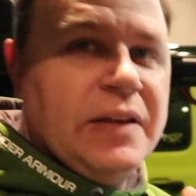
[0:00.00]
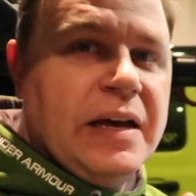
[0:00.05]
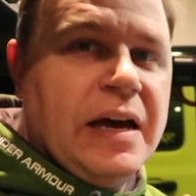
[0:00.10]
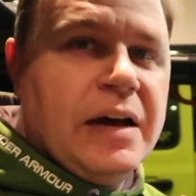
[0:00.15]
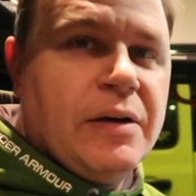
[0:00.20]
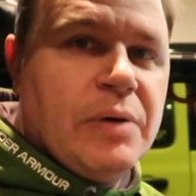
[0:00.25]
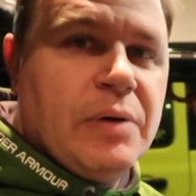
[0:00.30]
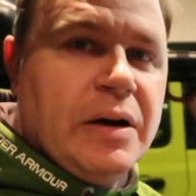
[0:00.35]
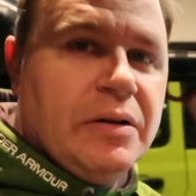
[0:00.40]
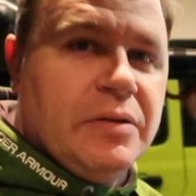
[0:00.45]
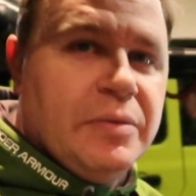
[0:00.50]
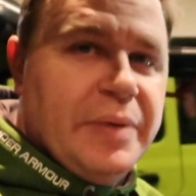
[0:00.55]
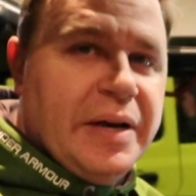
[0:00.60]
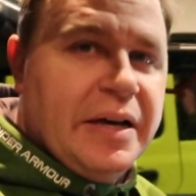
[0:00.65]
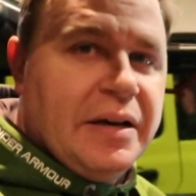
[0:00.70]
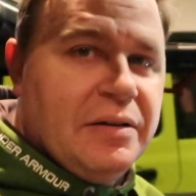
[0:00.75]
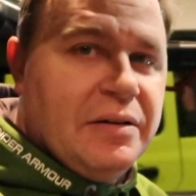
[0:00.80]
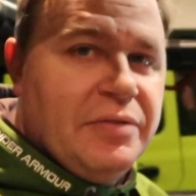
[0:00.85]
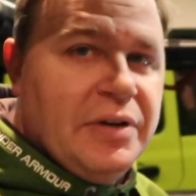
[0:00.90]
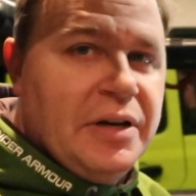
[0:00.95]
got around to
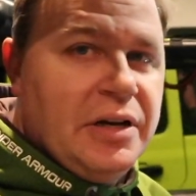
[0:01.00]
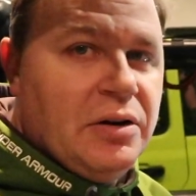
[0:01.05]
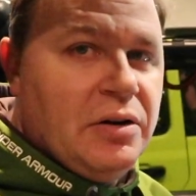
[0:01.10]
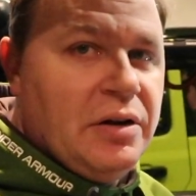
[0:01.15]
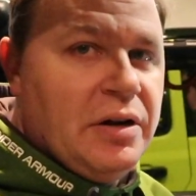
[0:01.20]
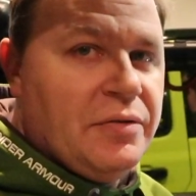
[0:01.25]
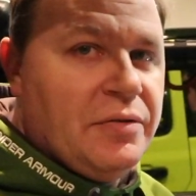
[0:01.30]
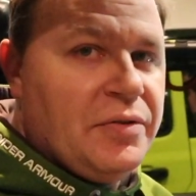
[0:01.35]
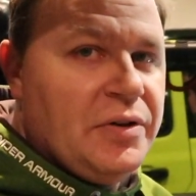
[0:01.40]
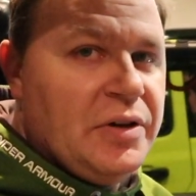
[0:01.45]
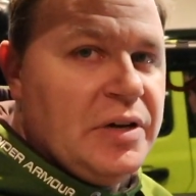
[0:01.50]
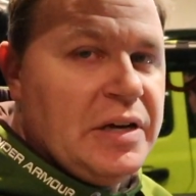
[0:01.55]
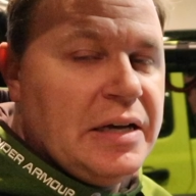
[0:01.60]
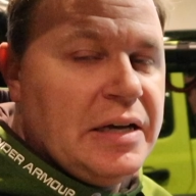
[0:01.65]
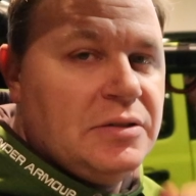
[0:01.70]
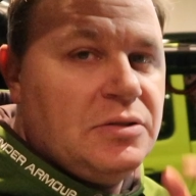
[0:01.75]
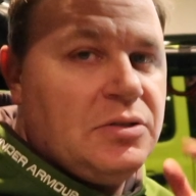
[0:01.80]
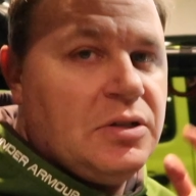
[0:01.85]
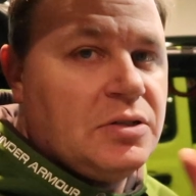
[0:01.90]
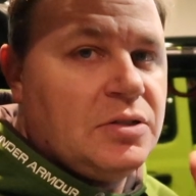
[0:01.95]
making a video here for you
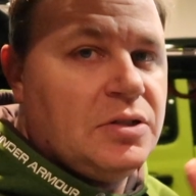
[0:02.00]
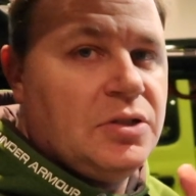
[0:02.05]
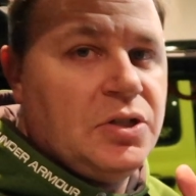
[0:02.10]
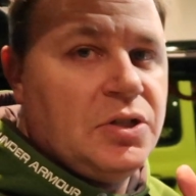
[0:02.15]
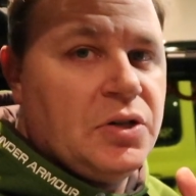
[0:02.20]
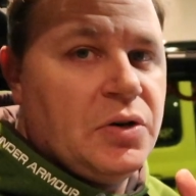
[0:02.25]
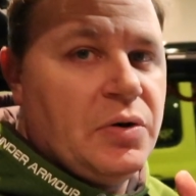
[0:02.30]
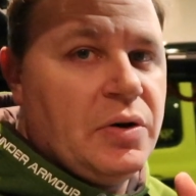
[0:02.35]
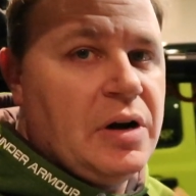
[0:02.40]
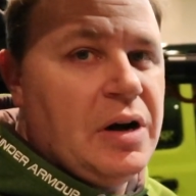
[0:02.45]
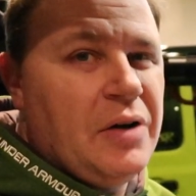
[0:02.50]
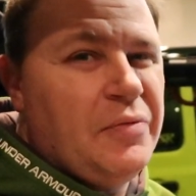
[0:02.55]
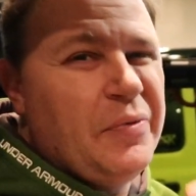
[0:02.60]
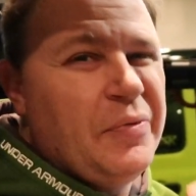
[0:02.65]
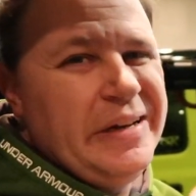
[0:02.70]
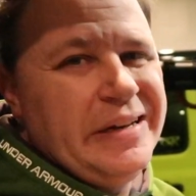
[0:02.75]
guys just to show it off.